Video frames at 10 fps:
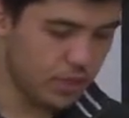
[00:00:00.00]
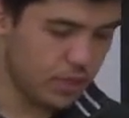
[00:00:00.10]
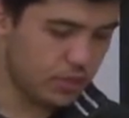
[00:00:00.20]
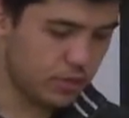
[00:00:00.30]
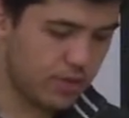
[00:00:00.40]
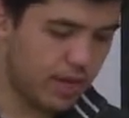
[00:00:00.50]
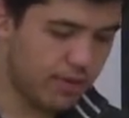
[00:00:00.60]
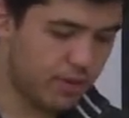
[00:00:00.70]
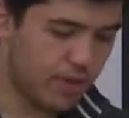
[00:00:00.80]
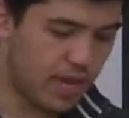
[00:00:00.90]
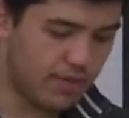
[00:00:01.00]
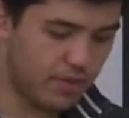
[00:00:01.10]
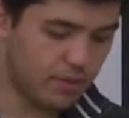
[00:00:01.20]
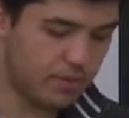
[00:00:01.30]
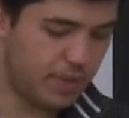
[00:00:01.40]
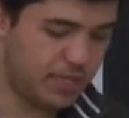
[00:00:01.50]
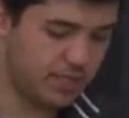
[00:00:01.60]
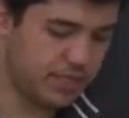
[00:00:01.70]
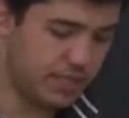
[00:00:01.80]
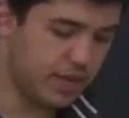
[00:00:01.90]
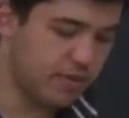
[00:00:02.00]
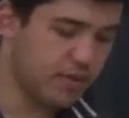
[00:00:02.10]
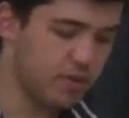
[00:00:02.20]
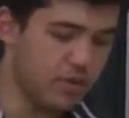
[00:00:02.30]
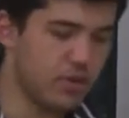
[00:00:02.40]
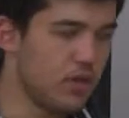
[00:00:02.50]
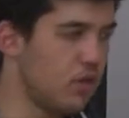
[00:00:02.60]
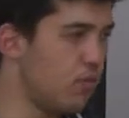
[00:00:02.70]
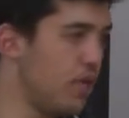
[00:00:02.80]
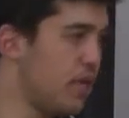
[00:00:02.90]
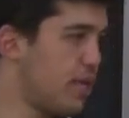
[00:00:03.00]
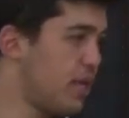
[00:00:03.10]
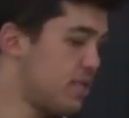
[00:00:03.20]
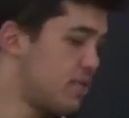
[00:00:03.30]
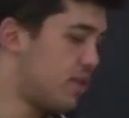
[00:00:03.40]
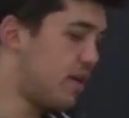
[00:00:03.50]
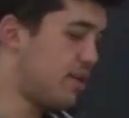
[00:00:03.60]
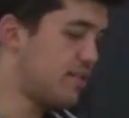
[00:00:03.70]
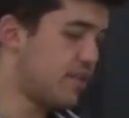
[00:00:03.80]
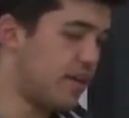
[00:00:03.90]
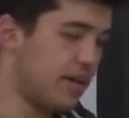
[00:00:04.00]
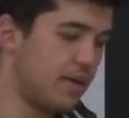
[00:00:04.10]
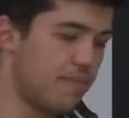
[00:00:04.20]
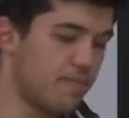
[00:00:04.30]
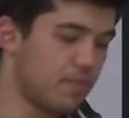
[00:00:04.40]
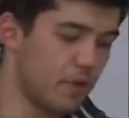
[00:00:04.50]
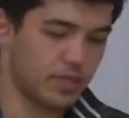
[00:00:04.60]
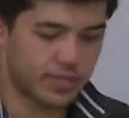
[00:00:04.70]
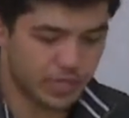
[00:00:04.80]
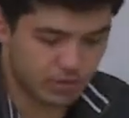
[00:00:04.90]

So now that we have those basics down, we can start on the section